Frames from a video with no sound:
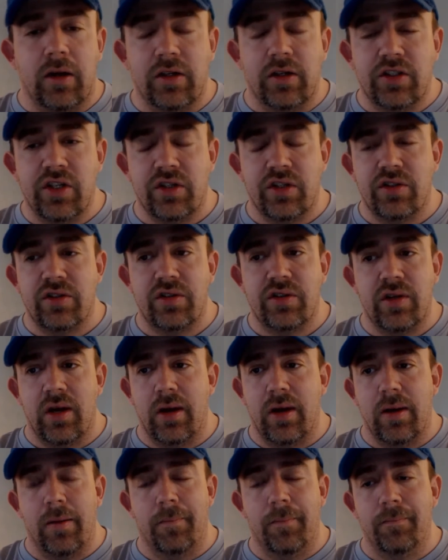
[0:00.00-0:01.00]
It's just
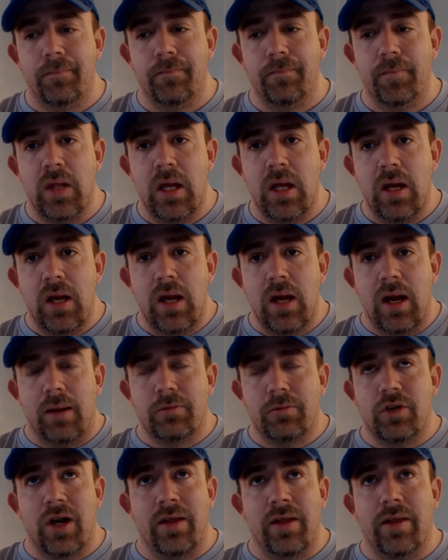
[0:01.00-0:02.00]
I'm
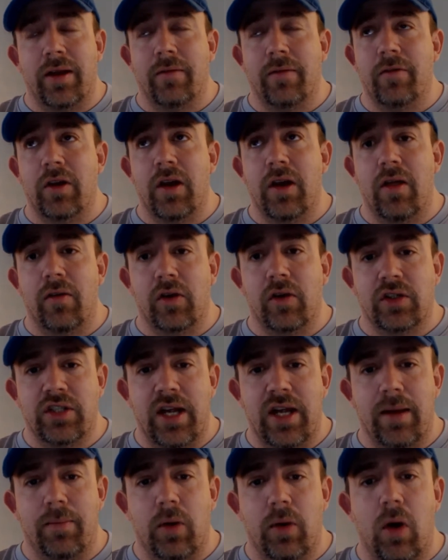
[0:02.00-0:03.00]
trying to think of another
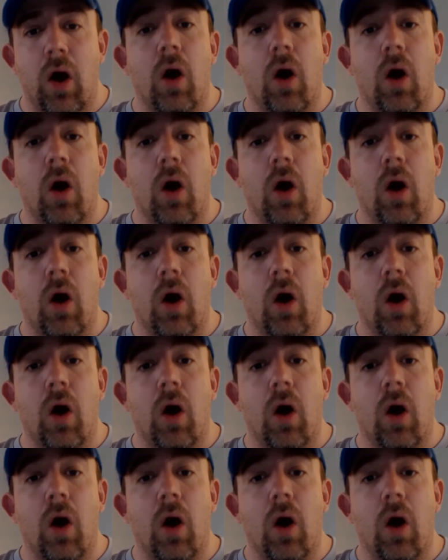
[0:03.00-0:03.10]
example.